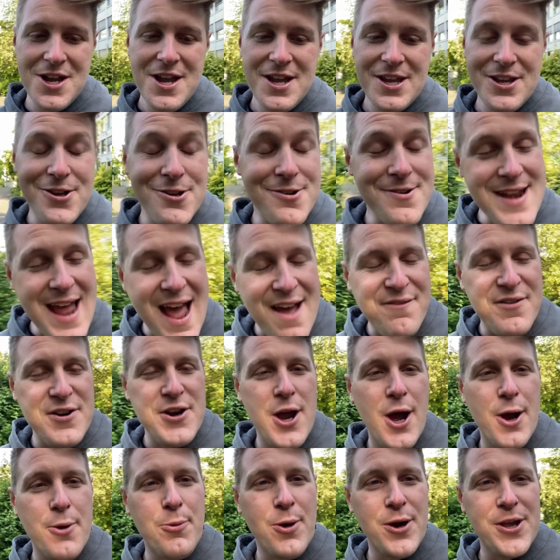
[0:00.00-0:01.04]
You never
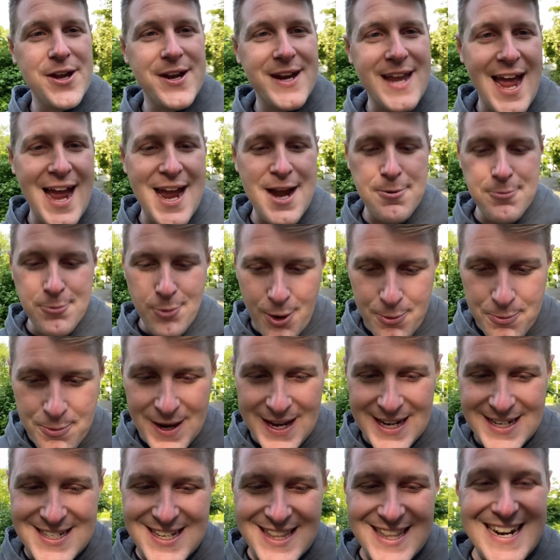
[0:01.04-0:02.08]
know what you're getting 1
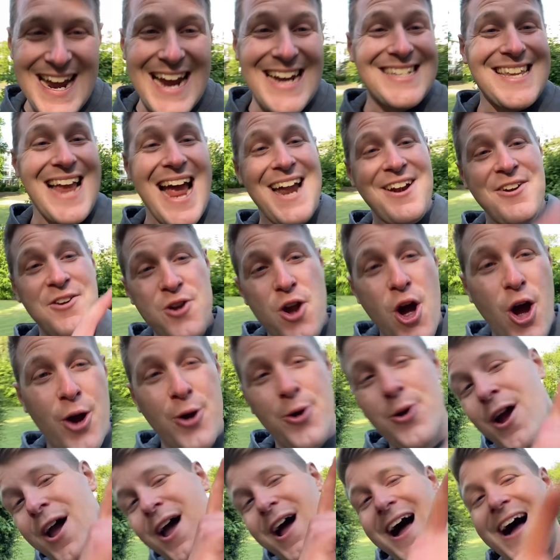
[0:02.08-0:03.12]
week to the next. And no,
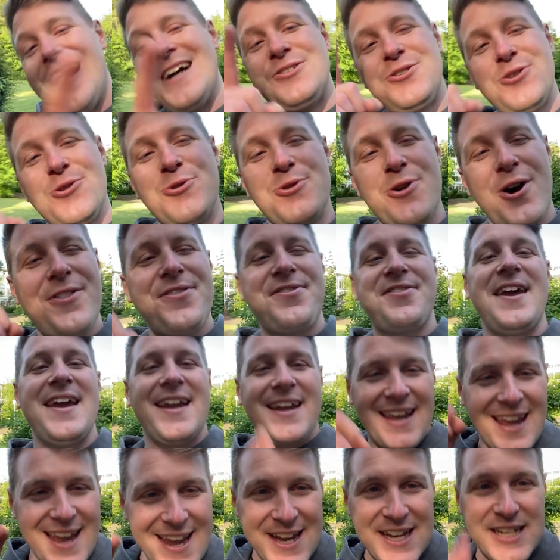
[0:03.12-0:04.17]
I do not think
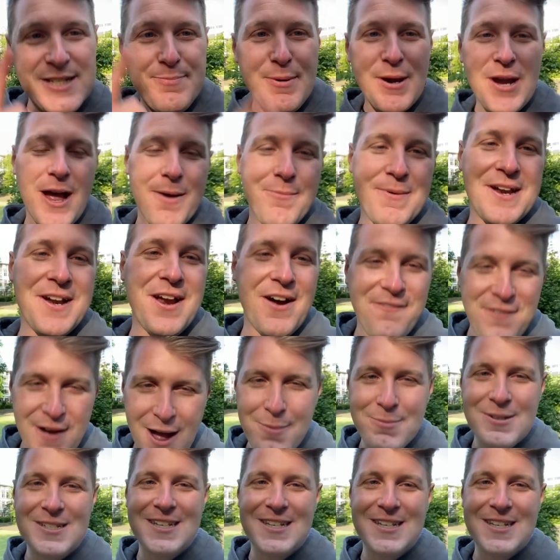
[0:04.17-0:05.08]
it is becoming a farmer's